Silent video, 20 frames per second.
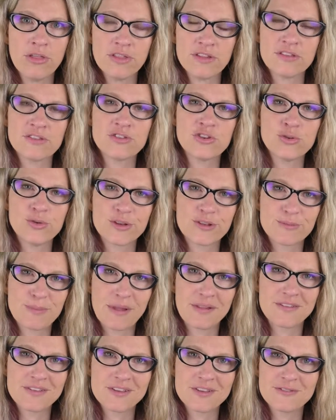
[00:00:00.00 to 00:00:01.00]
It's too
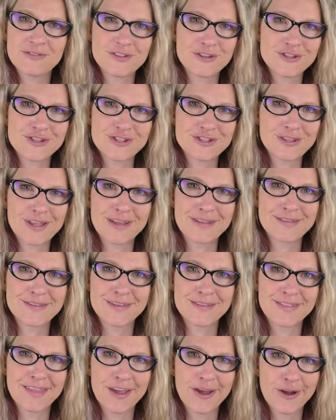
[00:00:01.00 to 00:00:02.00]
expensive to just let
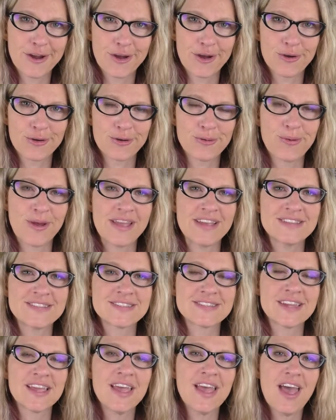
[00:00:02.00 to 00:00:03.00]
sit there and go to
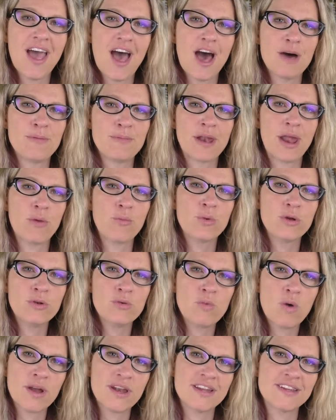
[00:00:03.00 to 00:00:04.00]
waste, and I wouldn't
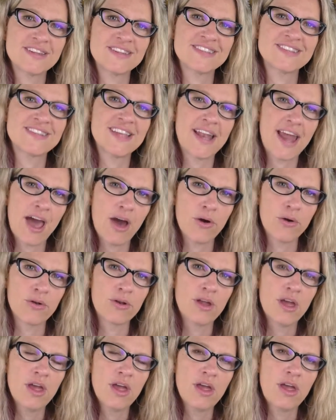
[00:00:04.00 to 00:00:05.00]
want it to sit out
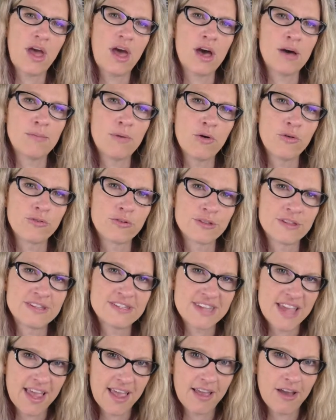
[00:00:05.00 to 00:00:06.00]
over the
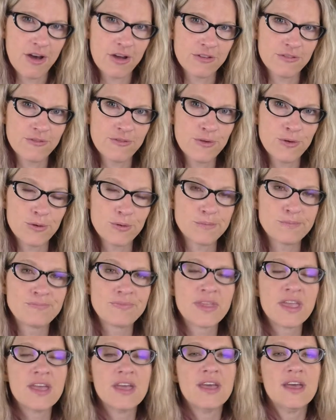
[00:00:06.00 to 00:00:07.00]
day on food.
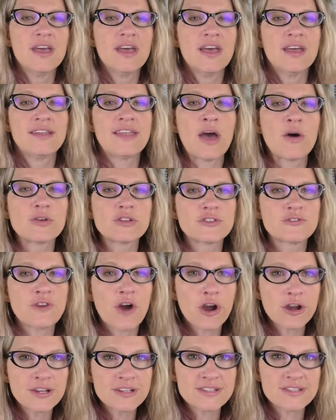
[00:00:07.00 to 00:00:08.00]
Now, as
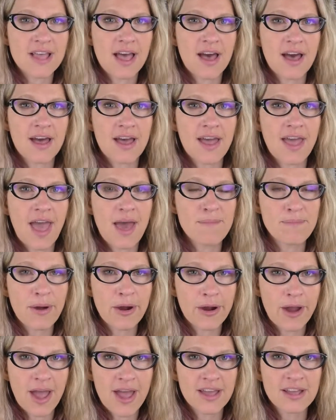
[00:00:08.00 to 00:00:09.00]
far as hemp
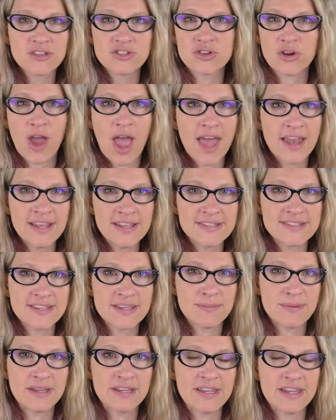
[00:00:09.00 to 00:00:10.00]
RX or any
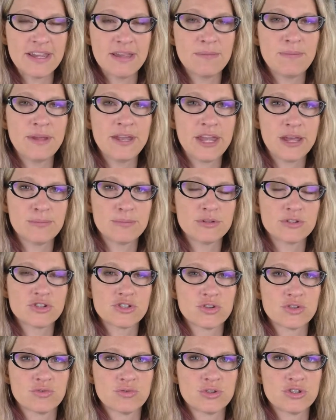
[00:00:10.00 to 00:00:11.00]
CBD being able
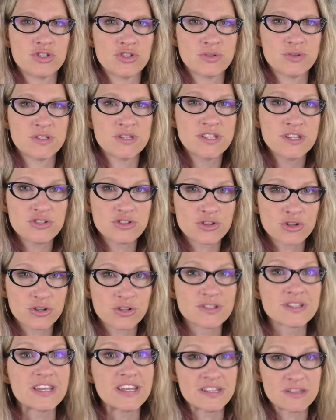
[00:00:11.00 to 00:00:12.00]
to reduce
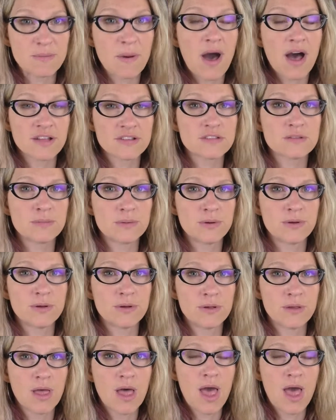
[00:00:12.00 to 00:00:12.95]
seizures, it's possible